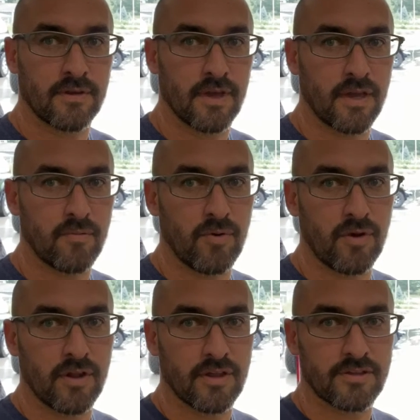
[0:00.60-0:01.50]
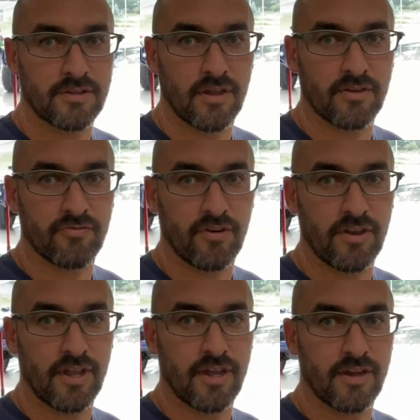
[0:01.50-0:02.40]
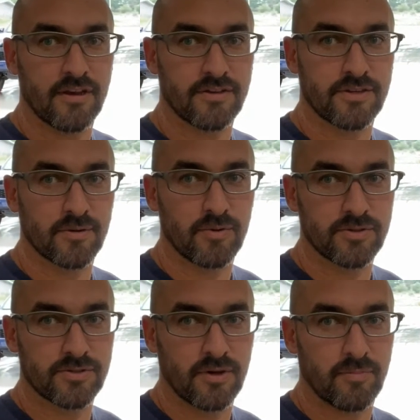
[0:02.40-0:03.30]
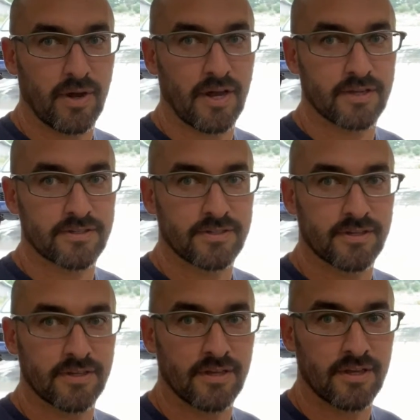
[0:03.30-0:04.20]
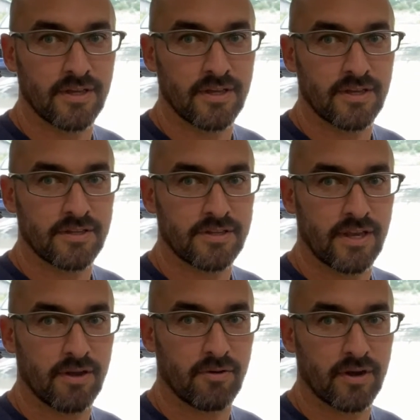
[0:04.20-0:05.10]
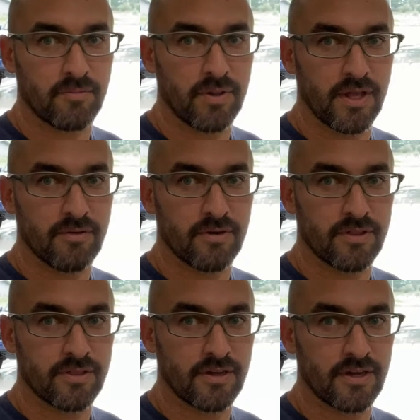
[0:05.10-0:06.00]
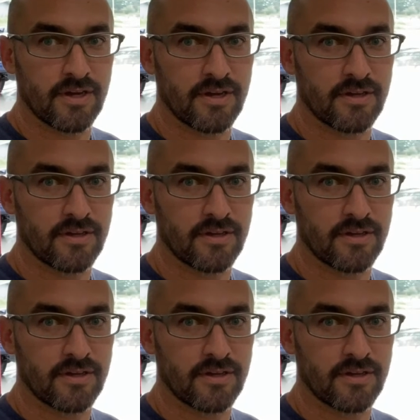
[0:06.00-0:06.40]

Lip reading: Hey, good morning. It's another fun day here, Turbo's Toy Box. Today we're going to play with a